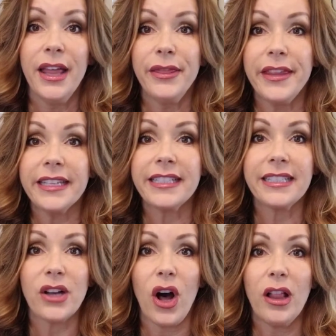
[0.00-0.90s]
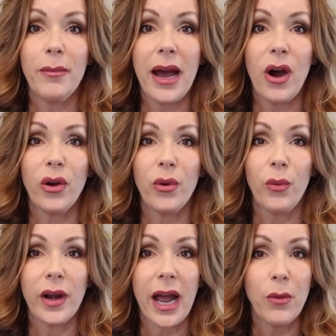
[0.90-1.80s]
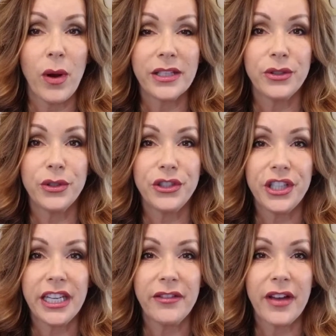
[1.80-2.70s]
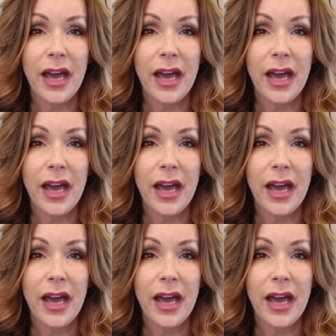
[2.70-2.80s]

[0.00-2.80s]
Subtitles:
This is all about what I want to achieve